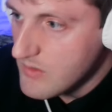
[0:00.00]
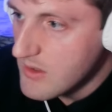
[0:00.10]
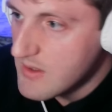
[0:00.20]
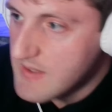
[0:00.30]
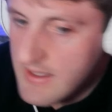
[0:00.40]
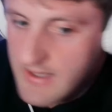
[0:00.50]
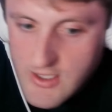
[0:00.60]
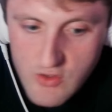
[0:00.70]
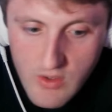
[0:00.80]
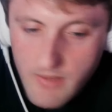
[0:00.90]
Let's get that
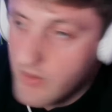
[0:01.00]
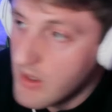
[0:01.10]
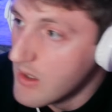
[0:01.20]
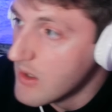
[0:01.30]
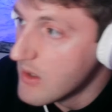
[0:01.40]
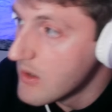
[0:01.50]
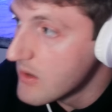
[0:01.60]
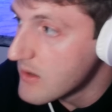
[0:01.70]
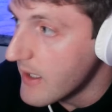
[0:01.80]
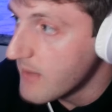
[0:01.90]
straight.
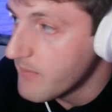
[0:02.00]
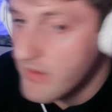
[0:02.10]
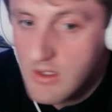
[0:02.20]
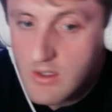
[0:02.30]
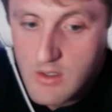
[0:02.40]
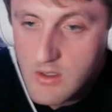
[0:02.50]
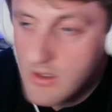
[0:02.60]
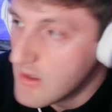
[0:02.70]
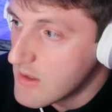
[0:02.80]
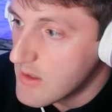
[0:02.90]
Okay?
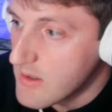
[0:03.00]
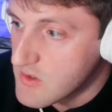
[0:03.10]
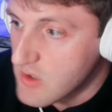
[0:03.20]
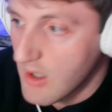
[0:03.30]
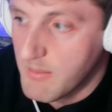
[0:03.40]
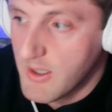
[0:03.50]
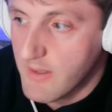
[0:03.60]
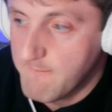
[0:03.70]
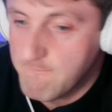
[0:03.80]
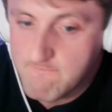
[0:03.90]
Let's talk about
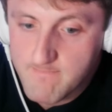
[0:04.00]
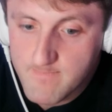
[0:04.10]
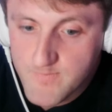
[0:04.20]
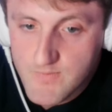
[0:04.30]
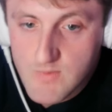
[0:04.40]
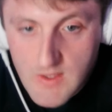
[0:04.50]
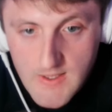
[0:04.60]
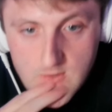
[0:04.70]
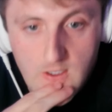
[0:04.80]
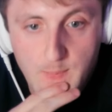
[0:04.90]
it.
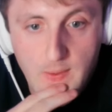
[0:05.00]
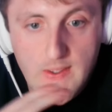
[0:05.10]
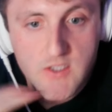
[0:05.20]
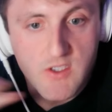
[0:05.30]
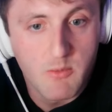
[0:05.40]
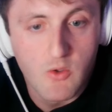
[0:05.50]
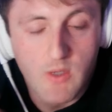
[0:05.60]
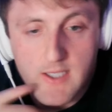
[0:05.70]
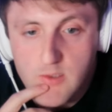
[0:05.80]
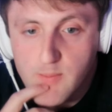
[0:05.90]
Let's talk about it, because some of you
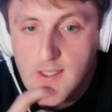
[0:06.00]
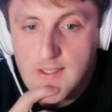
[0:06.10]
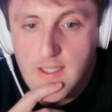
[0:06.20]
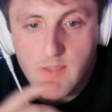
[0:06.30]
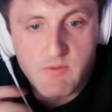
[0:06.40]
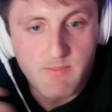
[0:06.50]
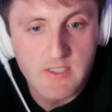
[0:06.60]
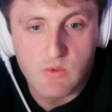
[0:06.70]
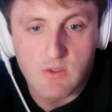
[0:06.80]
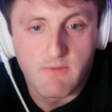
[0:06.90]
guys are probably like,
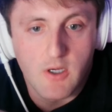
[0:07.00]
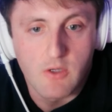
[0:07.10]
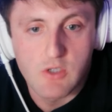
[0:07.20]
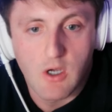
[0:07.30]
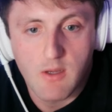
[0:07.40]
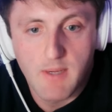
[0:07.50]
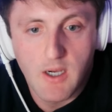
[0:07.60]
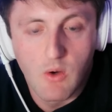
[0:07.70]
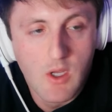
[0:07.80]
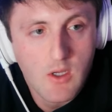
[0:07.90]
Spence, what the fuck are you talking
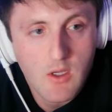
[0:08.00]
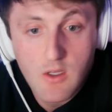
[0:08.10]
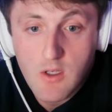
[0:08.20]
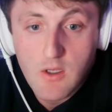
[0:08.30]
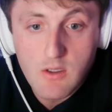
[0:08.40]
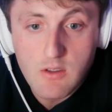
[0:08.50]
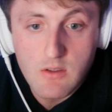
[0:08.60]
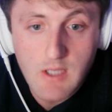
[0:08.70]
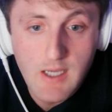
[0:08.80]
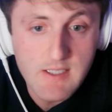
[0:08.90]
about?
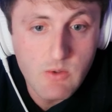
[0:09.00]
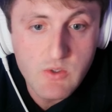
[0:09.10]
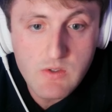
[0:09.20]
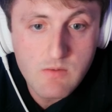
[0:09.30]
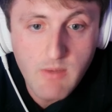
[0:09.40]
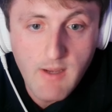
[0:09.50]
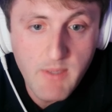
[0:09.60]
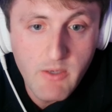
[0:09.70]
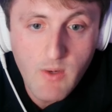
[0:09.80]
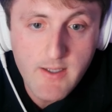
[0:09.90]
Guys, I've
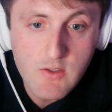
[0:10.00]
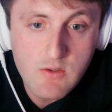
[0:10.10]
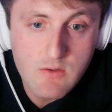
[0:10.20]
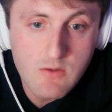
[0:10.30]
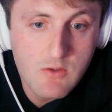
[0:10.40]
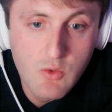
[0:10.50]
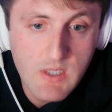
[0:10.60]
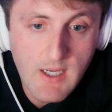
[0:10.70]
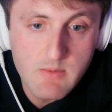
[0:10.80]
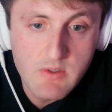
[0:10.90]
been right two
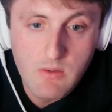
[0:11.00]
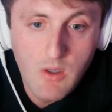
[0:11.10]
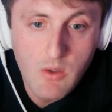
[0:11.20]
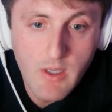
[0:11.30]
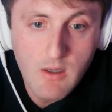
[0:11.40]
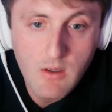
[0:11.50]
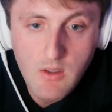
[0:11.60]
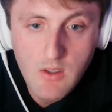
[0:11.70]
times in a row now.